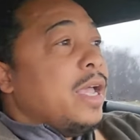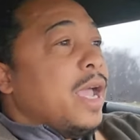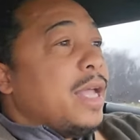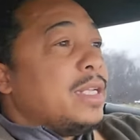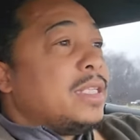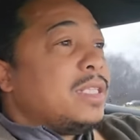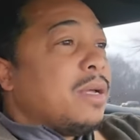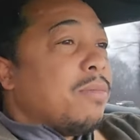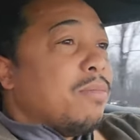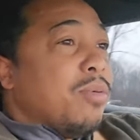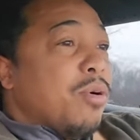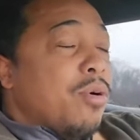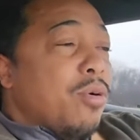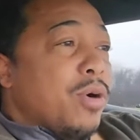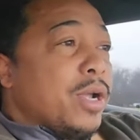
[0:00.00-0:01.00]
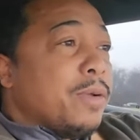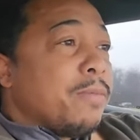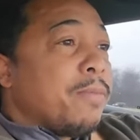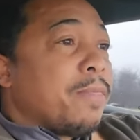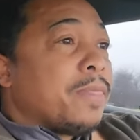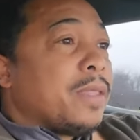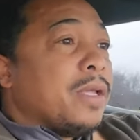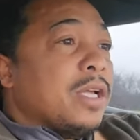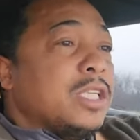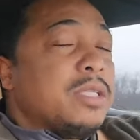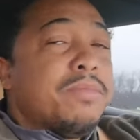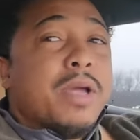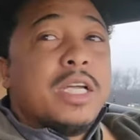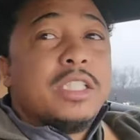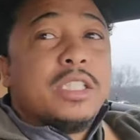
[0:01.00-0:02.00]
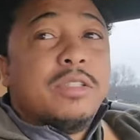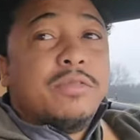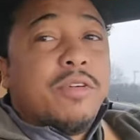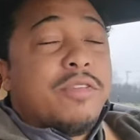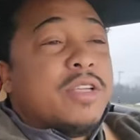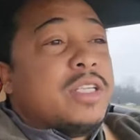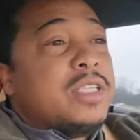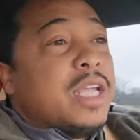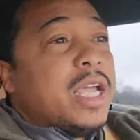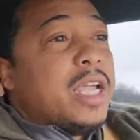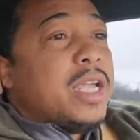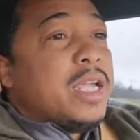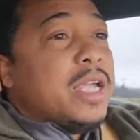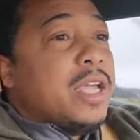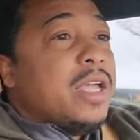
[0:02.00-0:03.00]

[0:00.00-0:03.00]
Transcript: at some point, especially for the day,